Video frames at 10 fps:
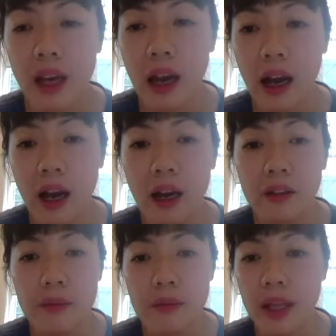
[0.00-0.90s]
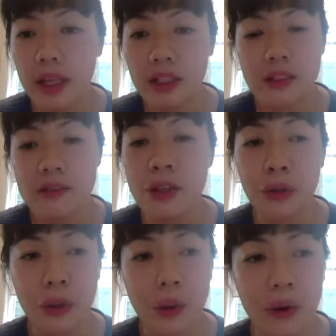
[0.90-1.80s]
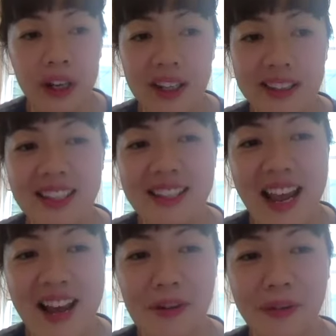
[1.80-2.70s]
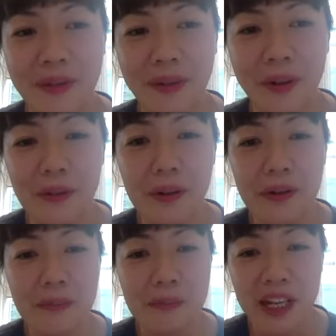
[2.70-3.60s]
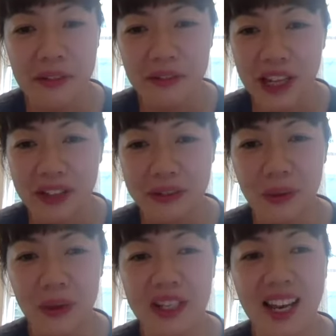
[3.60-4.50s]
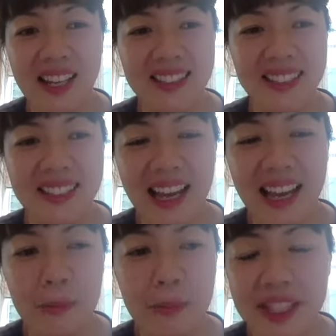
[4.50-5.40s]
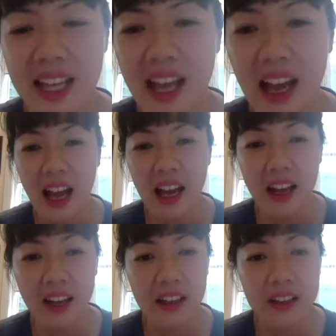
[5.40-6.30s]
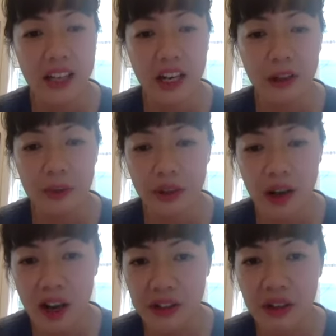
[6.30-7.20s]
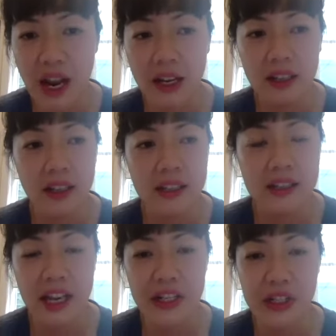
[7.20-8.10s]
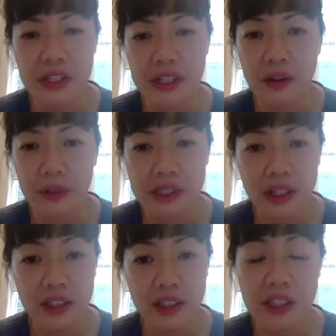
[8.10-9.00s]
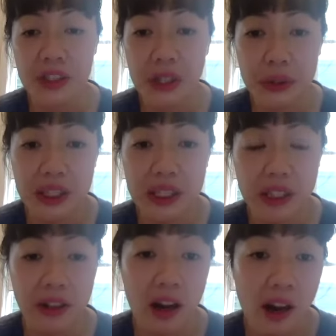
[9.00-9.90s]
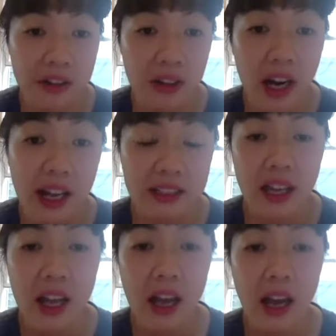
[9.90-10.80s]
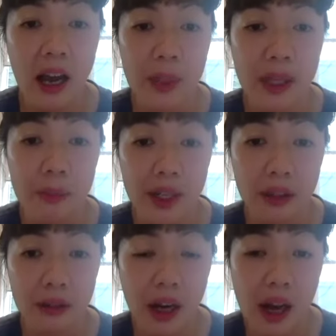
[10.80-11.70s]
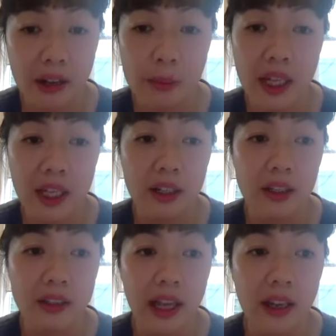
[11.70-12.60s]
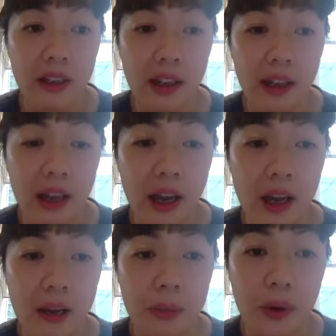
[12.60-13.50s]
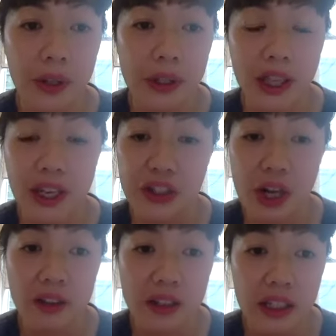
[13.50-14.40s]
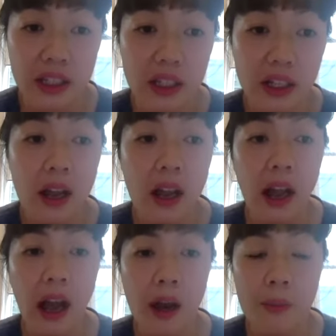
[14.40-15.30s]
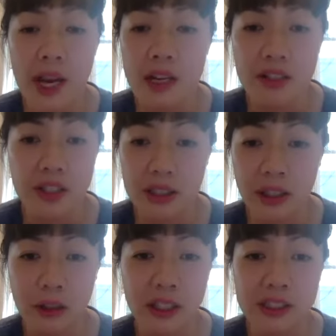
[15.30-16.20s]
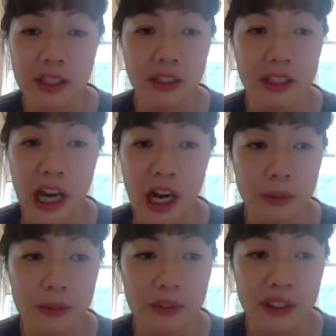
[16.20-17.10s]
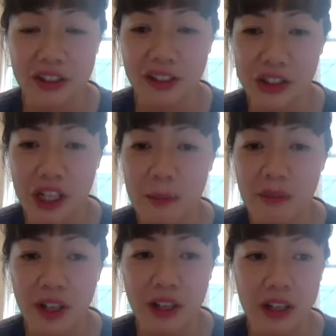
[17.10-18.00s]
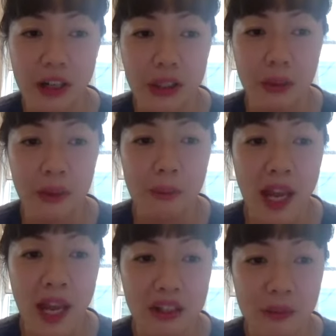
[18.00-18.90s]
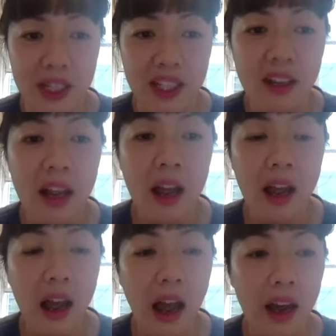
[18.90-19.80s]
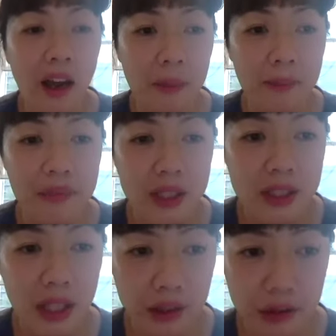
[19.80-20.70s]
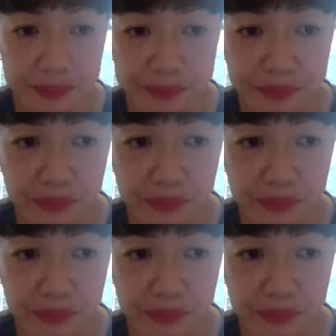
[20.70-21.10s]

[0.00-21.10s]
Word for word: uh, it's notorious now for many failed organizing attempts, uh, terrible contract concessions that resulted in two tier contracts um, in the big three automakers and uh, employers like John Deere, um, and just increasingly terrible leadership, very cozy with management. Um, so,